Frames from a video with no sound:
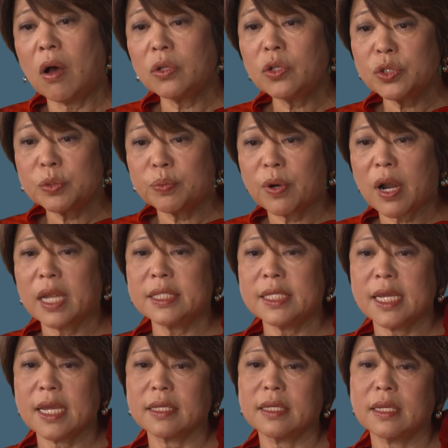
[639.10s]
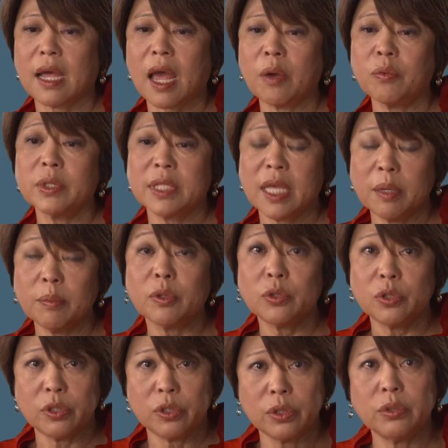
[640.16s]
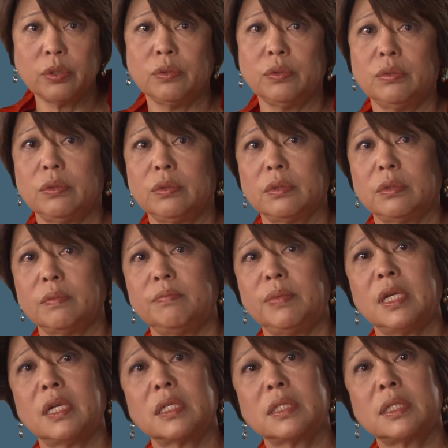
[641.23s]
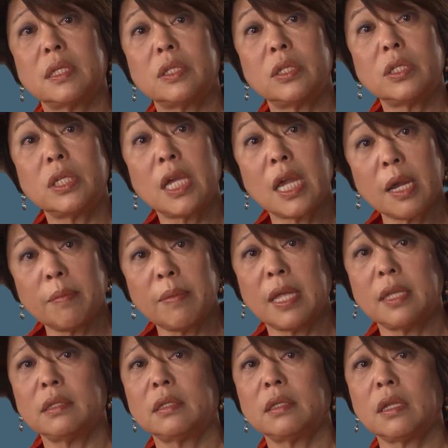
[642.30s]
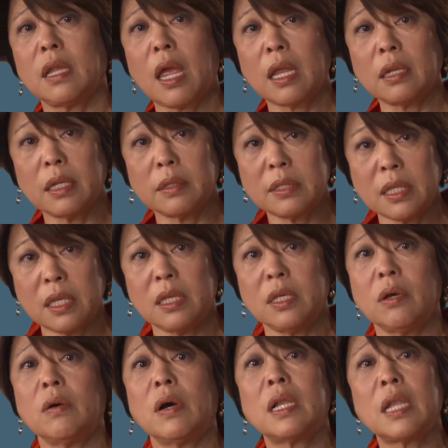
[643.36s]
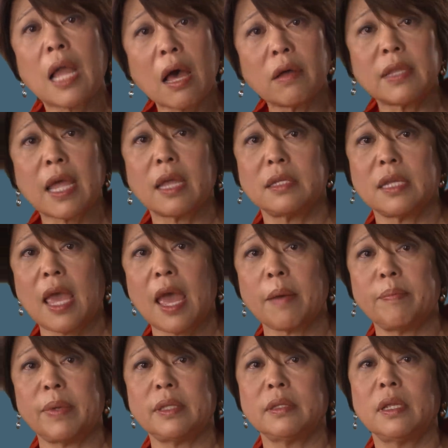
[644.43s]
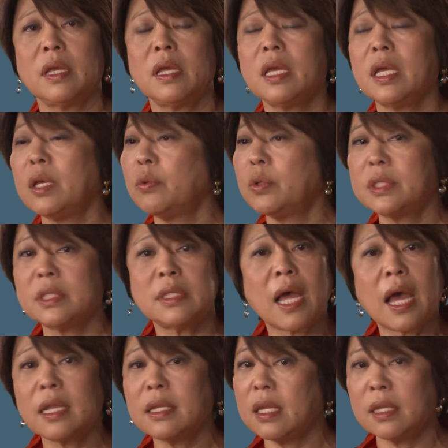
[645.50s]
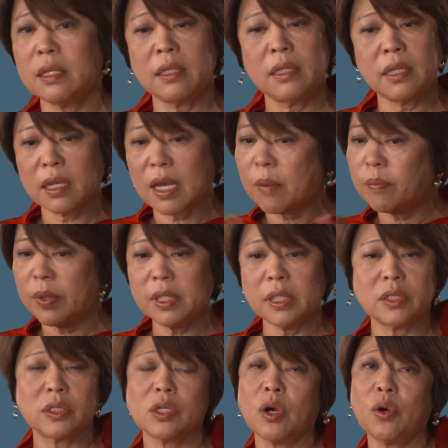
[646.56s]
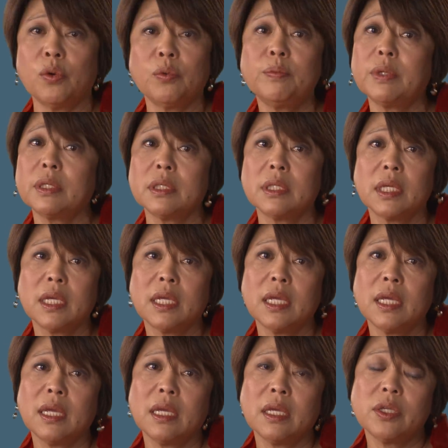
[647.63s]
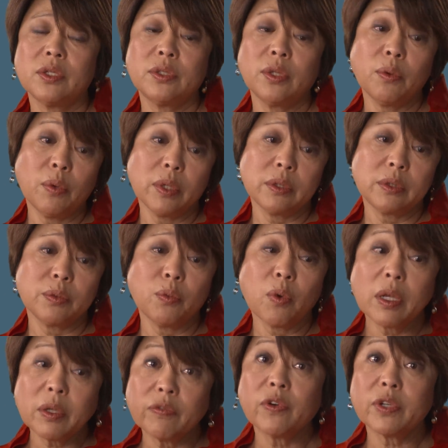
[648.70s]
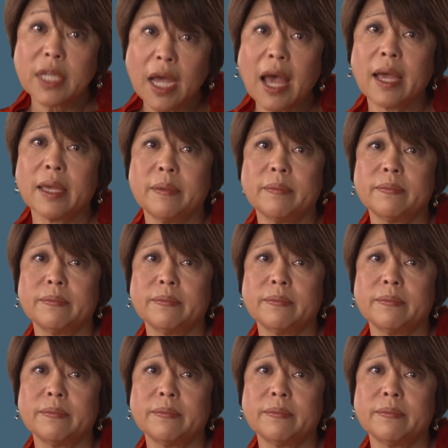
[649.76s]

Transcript: those projects I was able to do because the chairman and the C E O allowed that to happen. It was not in the company's scope, so it was a wonderful time